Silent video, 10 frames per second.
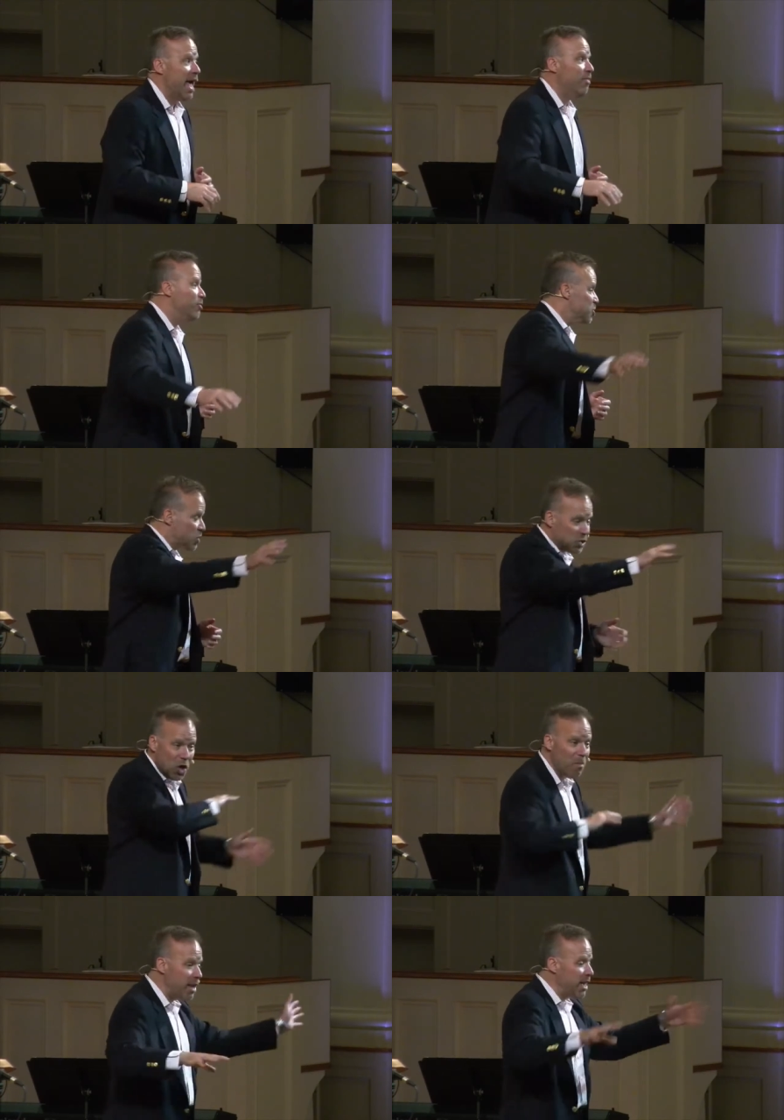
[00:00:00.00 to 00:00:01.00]
And there's
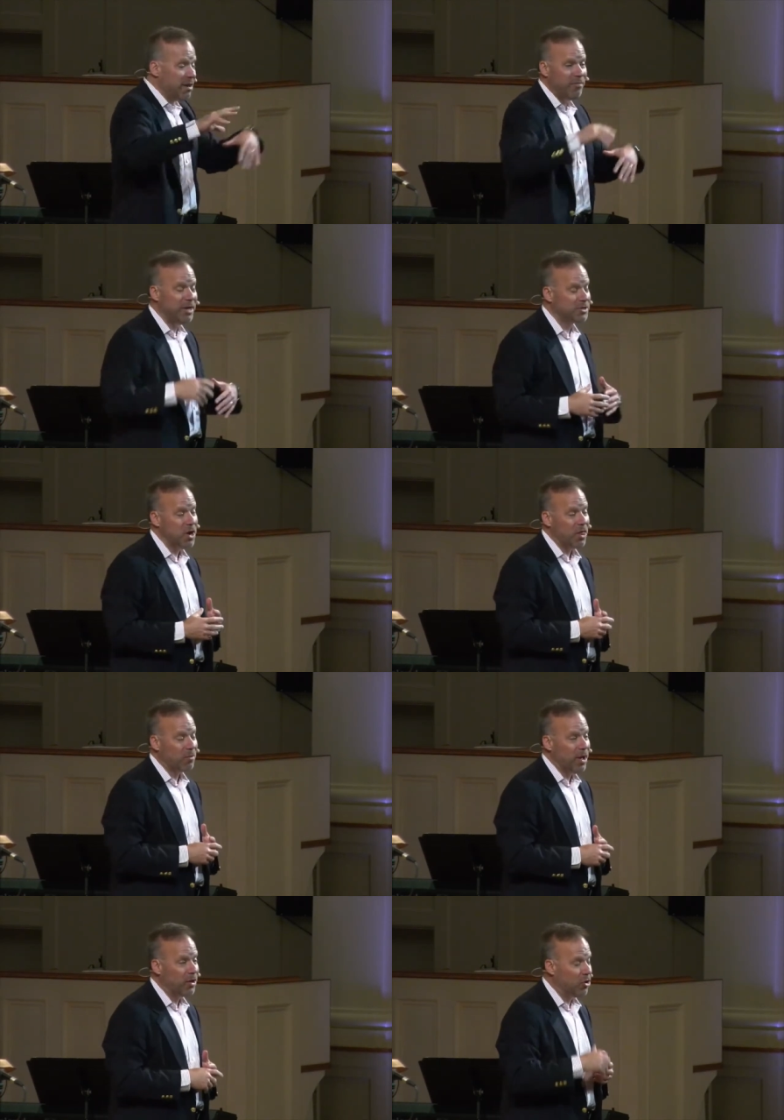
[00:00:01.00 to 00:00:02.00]
so many of these all
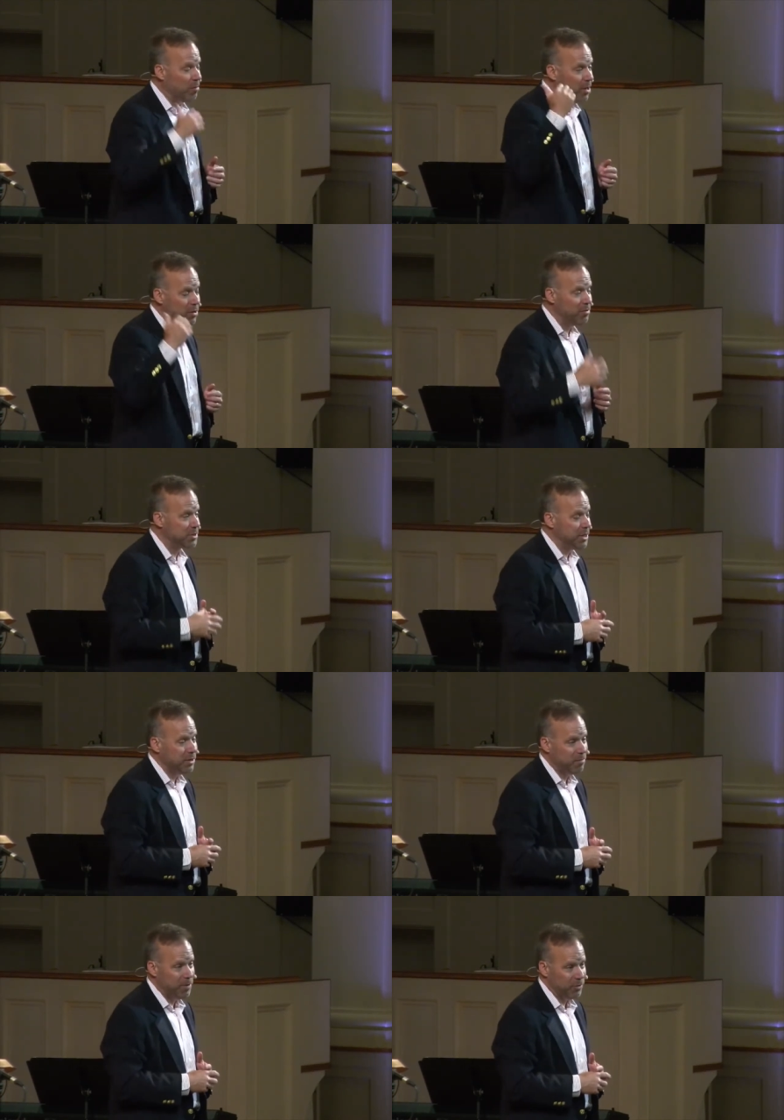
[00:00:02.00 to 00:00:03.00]
around Cuba, and you've seen
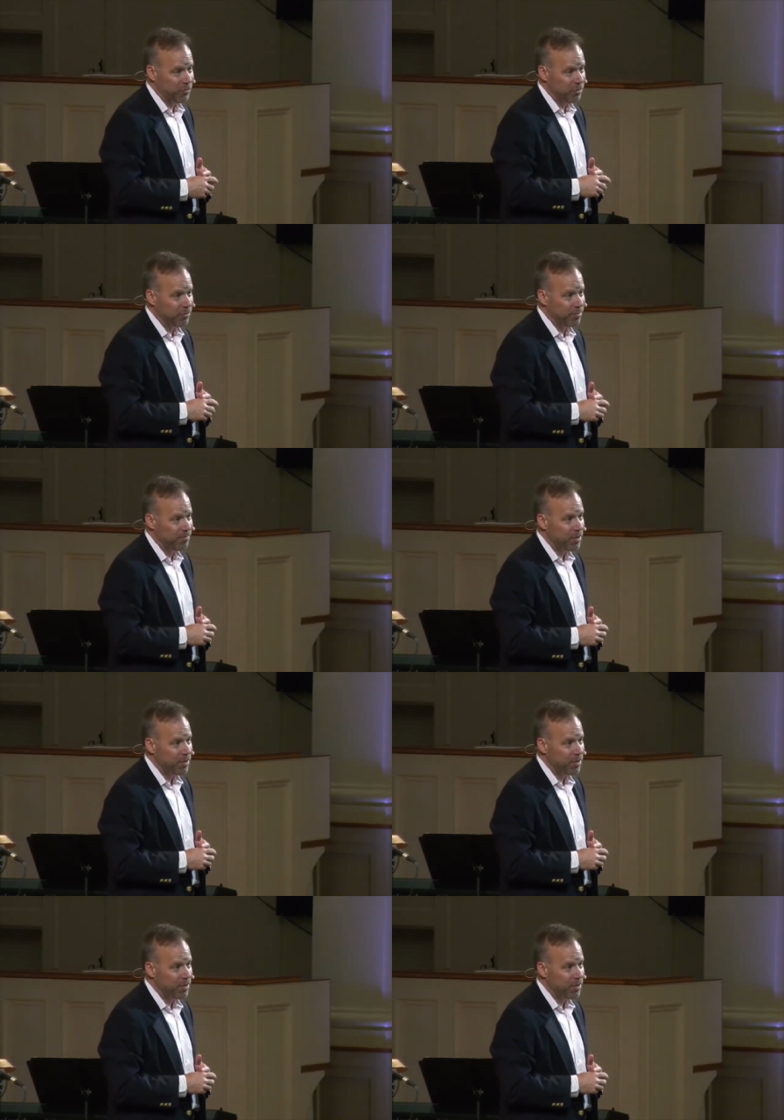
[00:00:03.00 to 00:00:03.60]
the pictures.